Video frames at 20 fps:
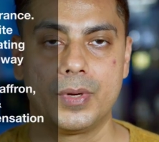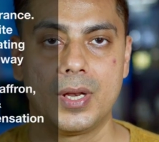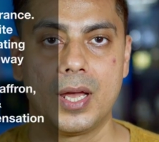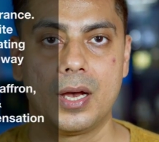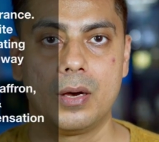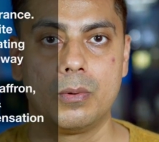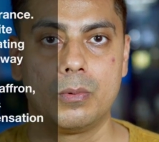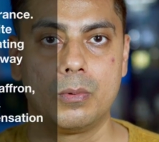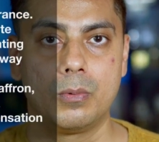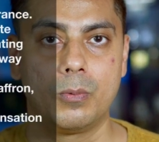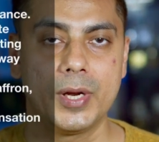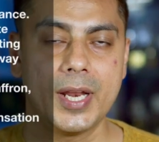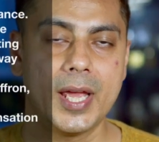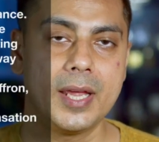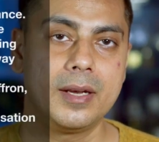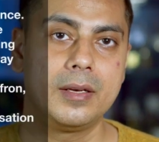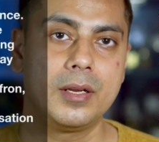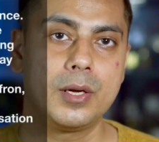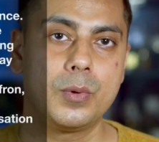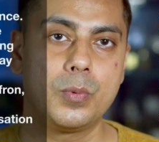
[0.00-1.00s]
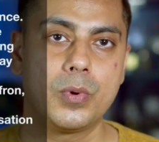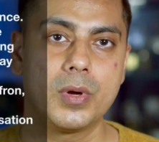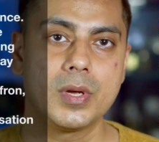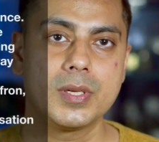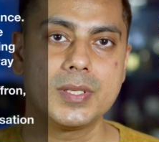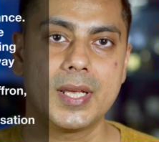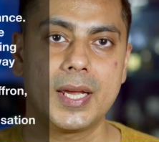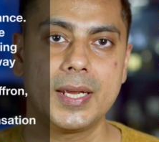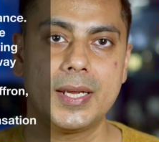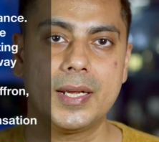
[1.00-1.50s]
Now, what I did
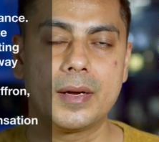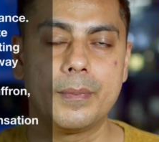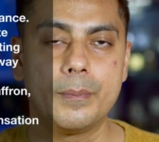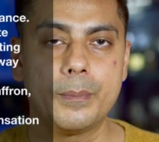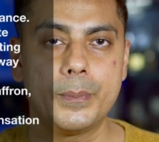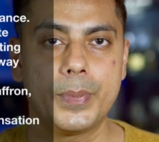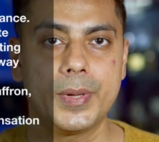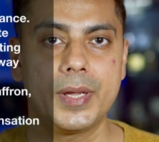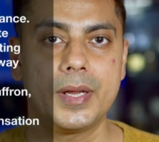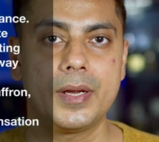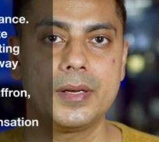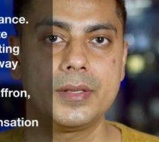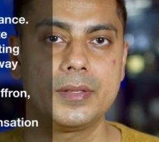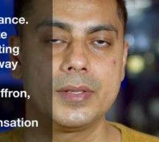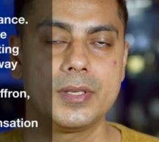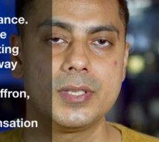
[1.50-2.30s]
was I compared